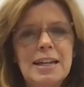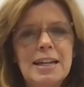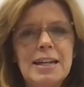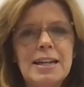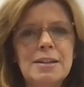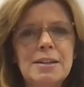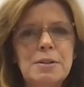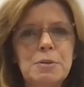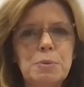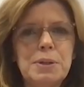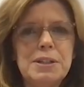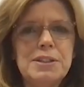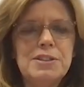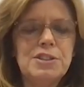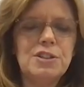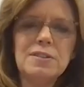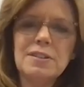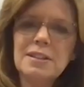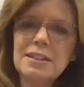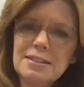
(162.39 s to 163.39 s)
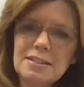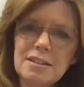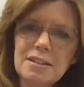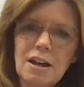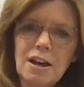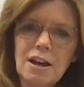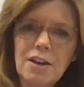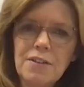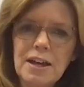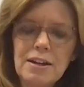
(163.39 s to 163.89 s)
And we certainly
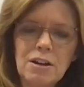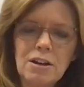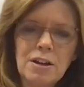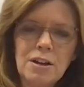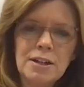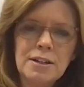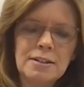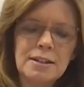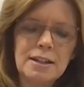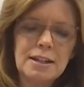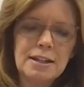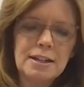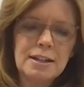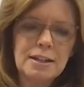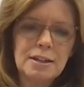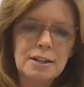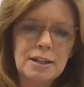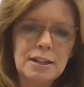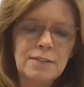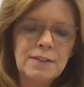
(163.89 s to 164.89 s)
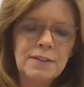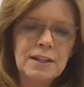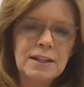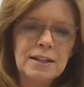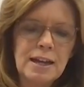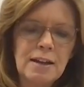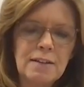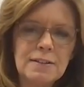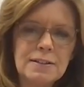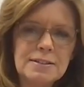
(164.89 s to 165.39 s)
saw that on uh, in the
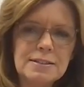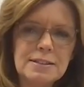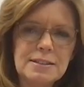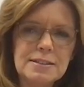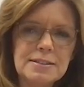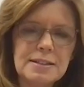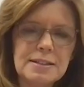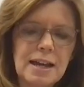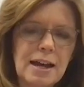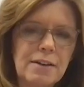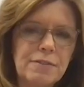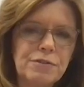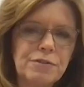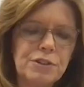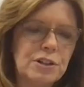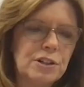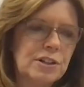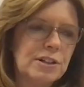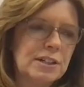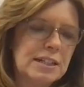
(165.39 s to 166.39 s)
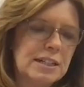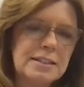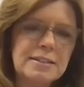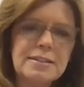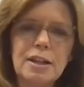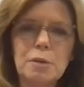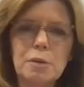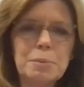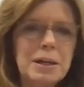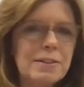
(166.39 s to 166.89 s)
analysis after
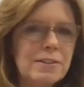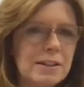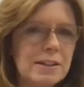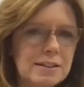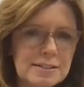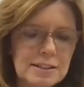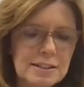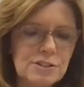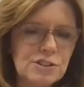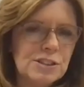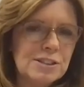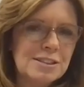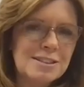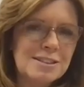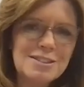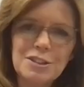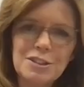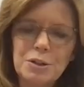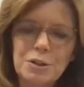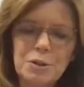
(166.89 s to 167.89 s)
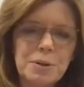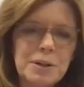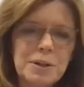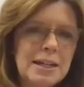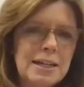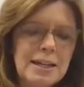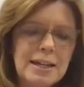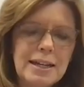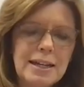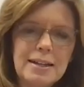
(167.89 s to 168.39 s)
Intel made the decision to
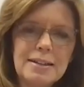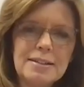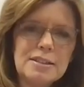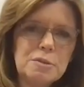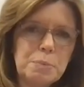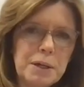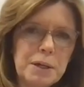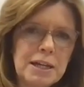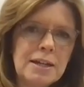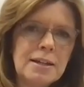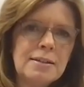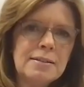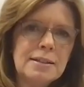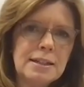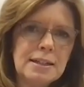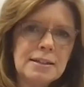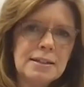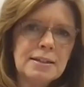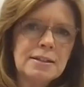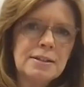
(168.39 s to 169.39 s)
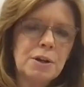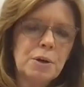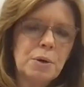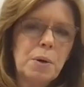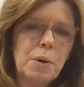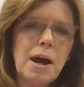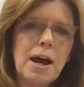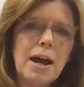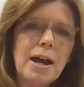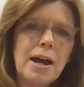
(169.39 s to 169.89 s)
expand in
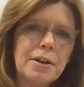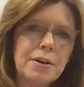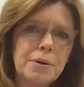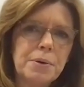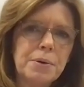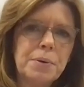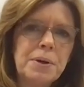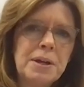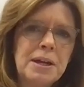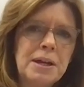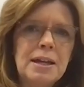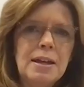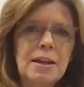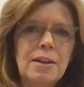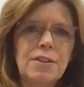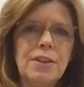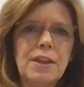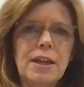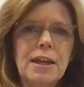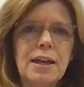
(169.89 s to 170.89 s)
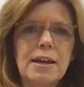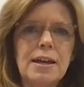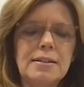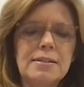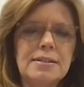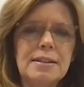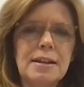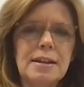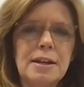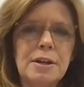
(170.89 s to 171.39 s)
Ohio.
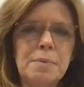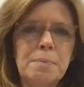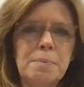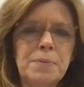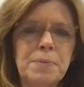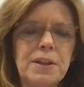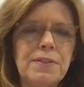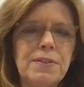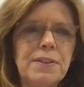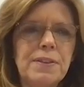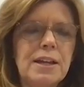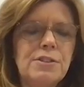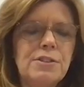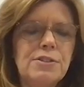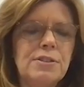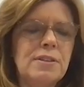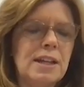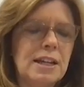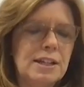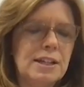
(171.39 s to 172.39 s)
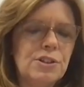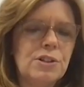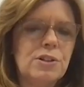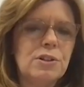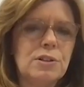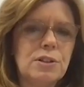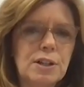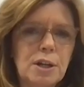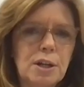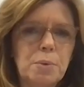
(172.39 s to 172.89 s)
That um, that they they
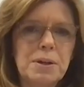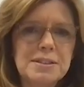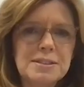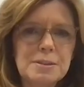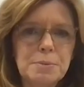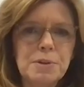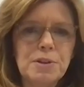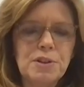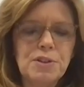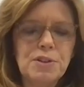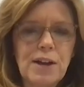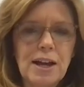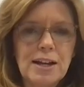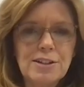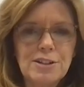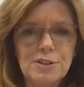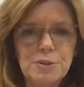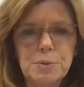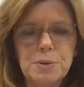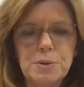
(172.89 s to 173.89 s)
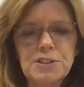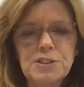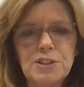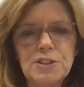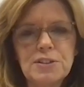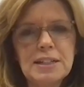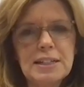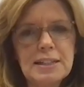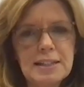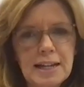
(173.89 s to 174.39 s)
took a look at what some of those factors were.
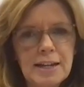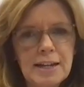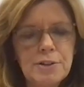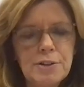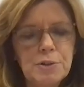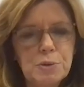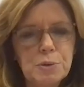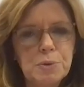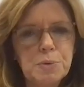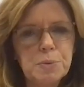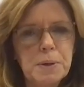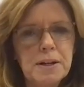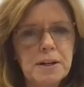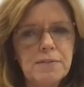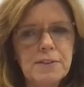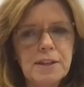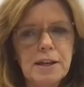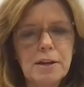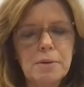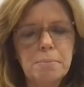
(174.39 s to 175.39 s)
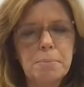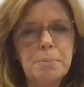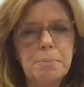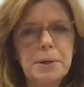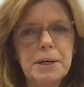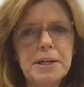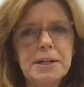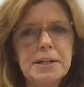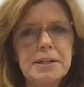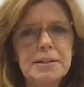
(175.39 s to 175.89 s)
Certainly, land use was one of them,
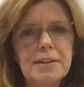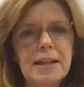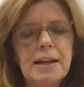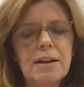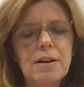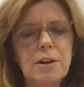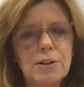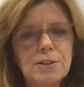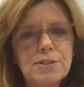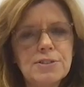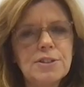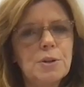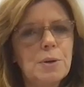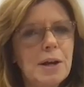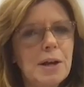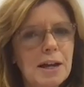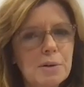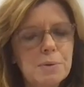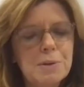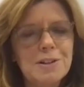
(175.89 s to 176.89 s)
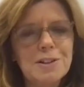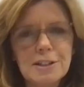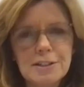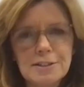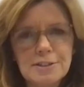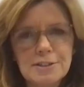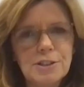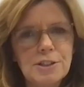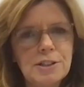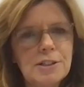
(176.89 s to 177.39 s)
but they also had real
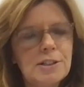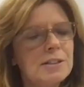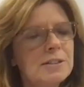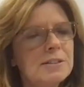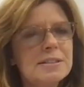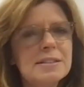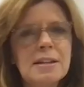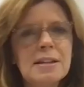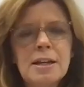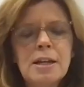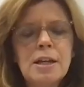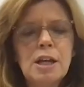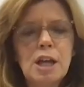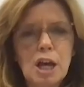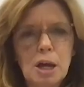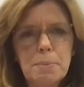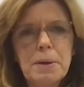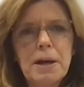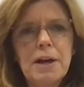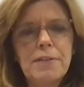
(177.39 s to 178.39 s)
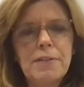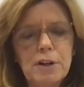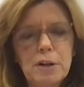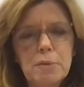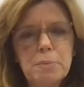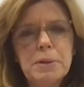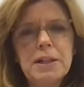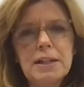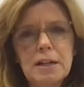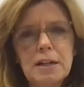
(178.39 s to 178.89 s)
concerns about their
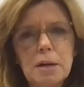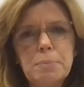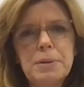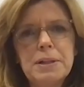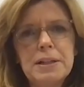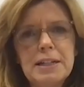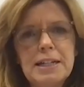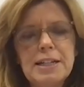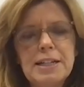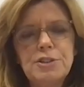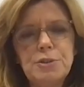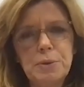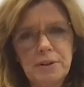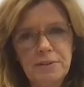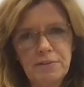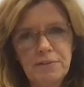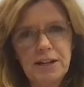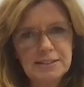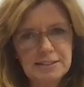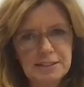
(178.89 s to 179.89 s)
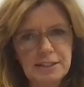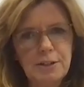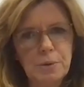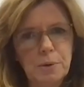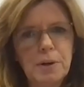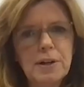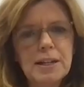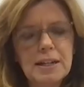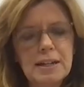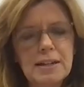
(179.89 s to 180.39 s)
abil- ability to invest in
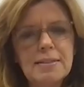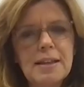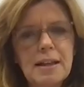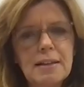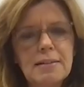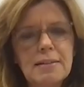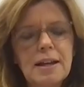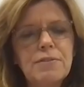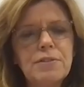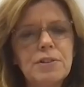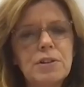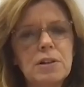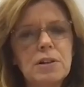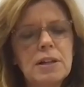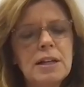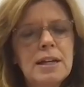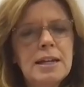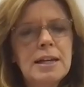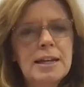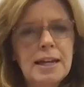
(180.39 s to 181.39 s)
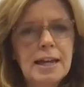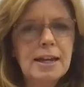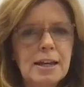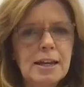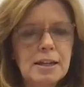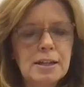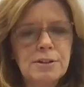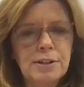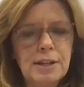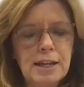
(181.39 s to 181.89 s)
Oregon at that level
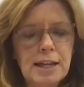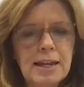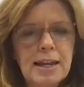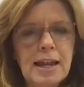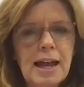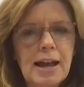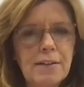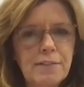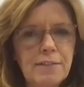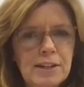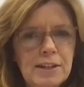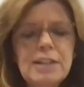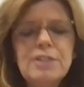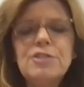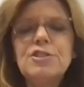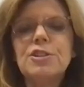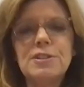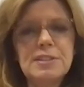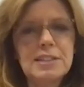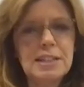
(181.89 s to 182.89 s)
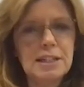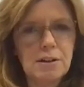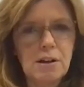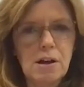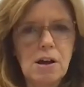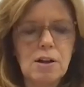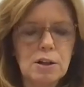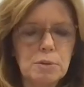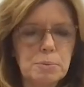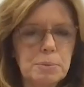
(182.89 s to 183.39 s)
and and have any certainty at
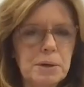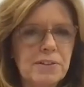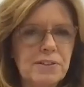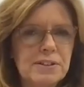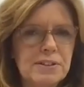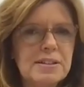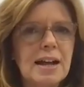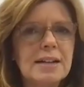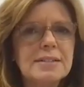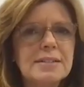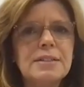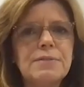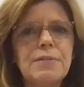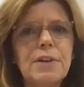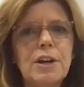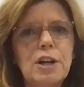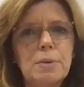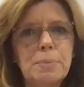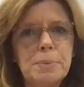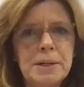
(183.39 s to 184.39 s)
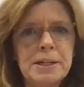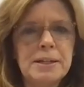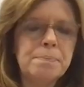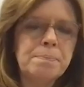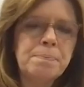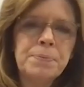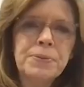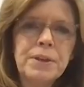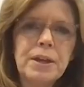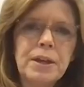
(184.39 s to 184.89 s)
all about the tax
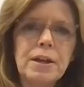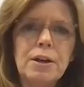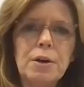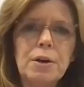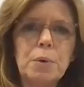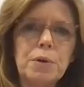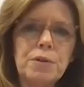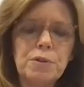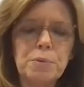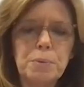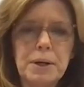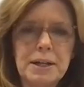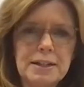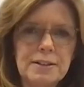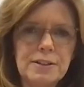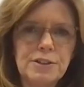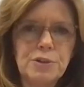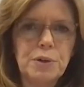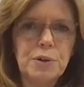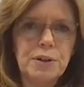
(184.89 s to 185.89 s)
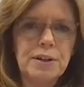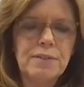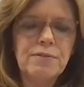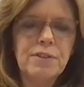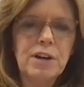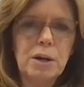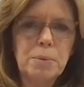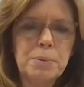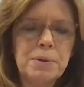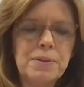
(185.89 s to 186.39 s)
environment uh, or the regulatory
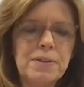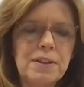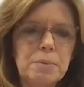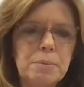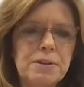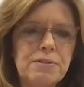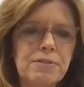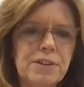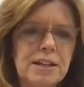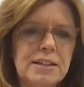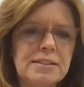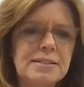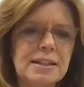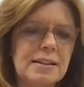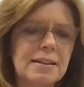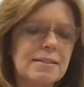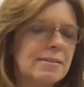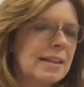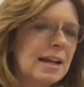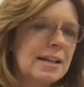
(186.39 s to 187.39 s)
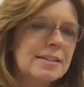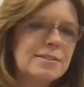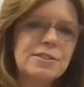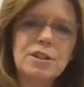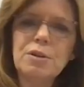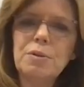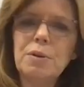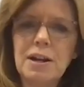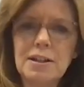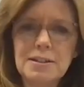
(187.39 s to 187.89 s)
environment they'd be facing. That's
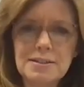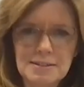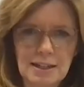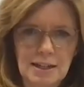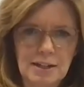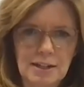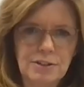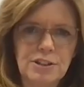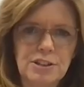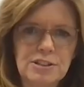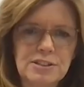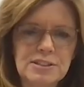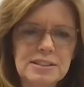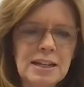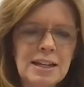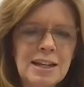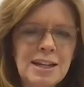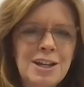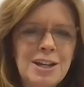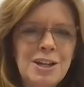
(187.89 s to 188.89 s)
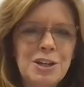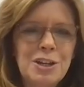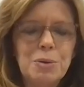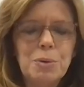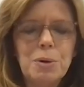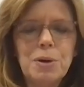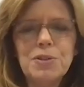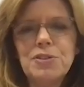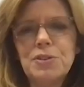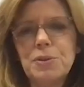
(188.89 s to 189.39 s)
across sectors.
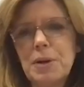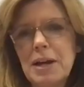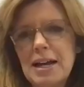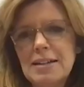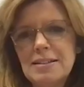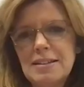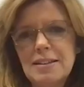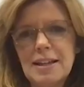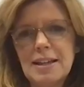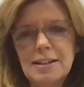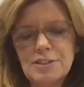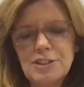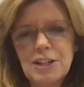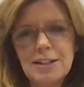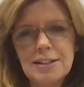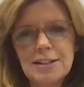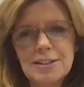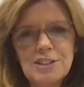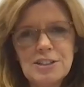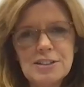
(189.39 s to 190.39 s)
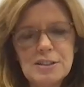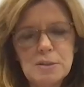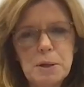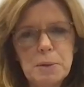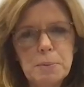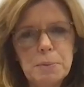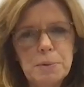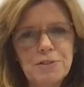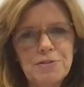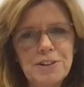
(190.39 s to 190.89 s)
You also add to that challenges that
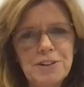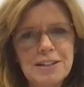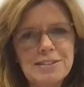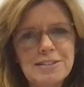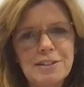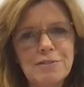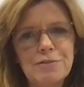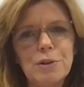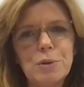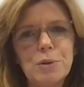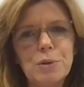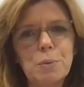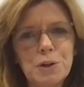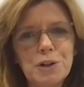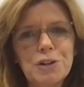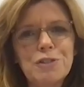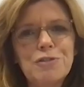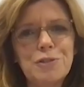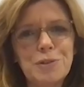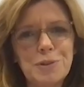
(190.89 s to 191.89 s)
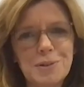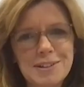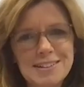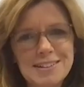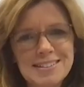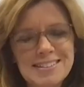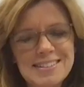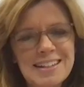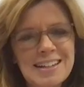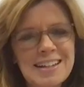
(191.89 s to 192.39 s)
people are facing for
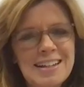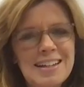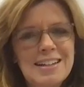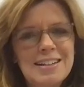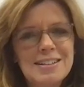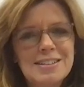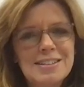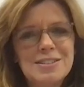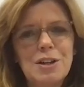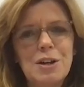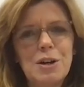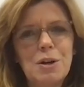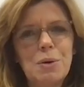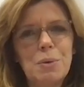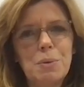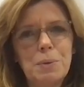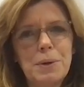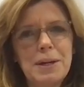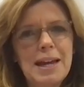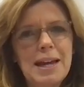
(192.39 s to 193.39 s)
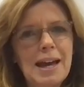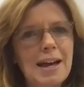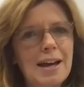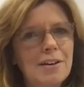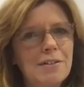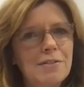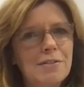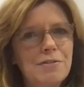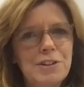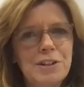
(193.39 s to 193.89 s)
workforce. So we
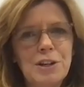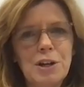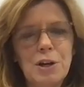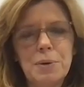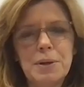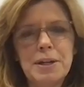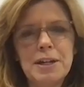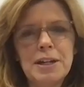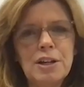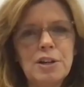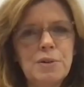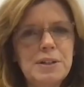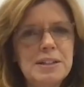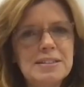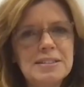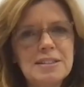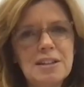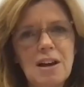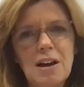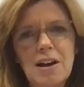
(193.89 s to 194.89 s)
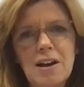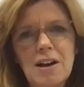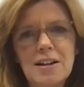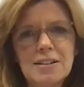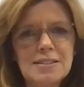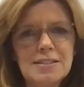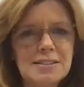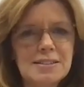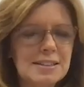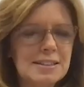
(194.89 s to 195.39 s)
have, you know, increased
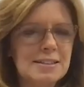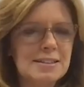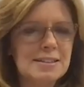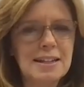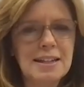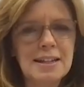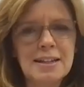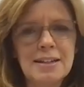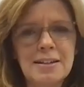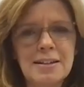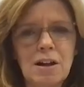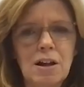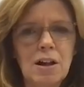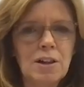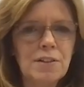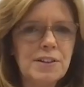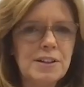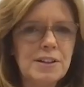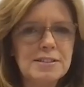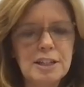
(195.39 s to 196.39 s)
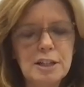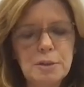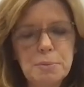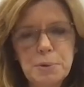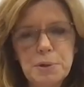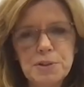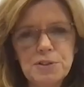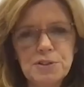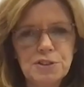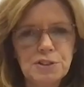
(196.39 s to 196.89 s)
costs and, and all these
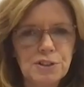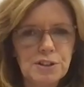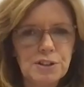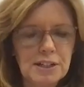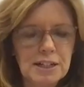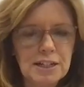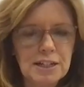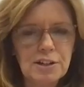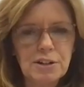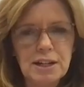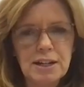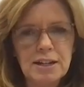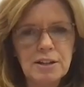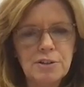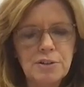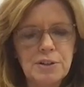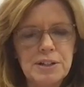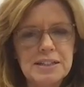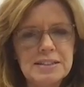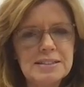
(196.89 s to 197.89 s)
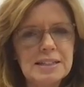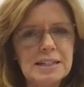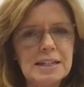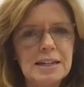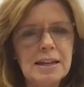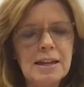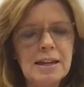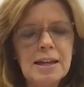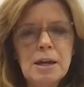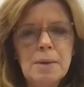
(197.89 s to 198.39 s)
inputs are in-
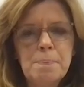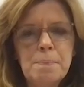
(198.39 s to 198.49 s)
increasing.